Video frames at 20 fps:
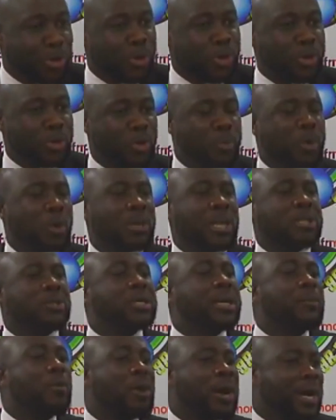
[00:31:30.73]
you know, because that's
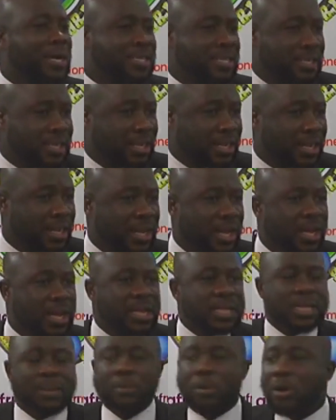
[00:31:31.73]
how democracy day.
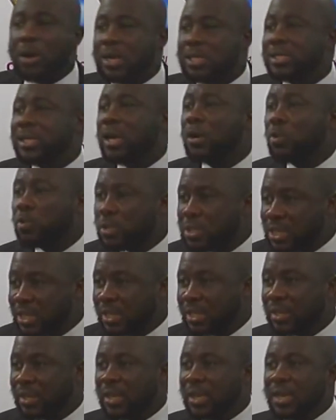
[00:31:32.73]
Democracy is a good
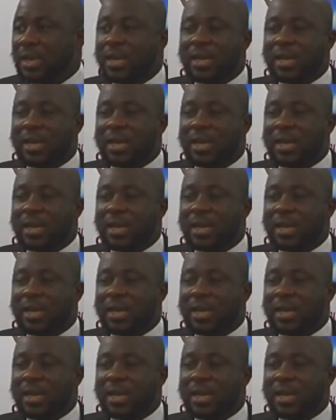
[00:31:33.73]
thing.